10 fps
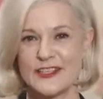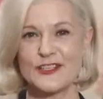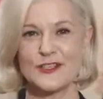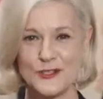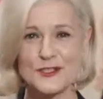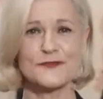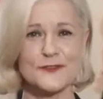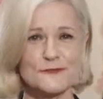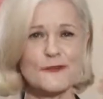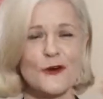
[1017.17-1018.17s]
the
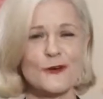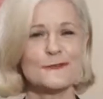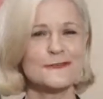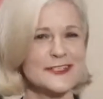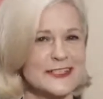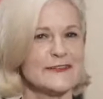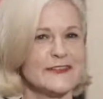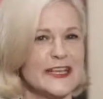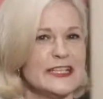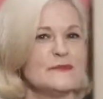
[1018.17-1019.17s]
useful role
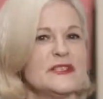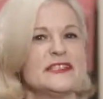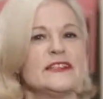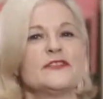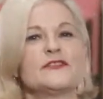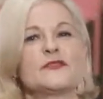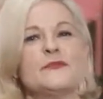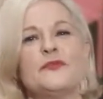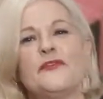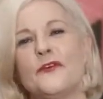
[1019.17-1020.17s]
synthetic materials
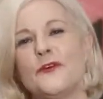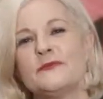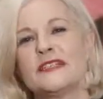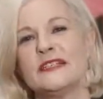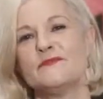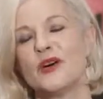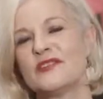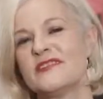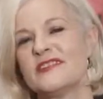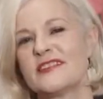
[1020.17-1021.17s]
performed in
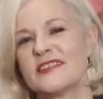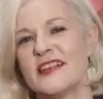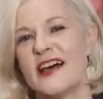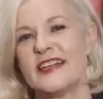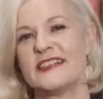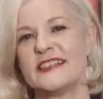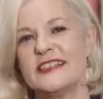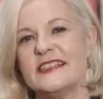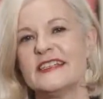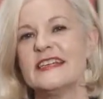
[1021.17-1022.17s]
modern
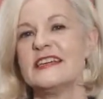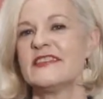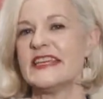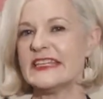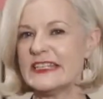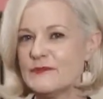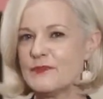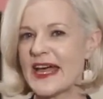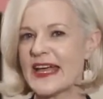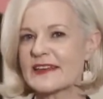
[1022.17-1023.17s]
society, their
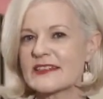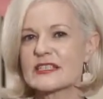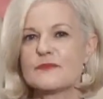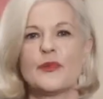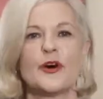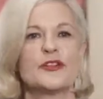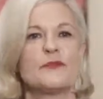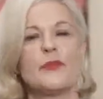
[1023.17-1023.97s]
impacts, both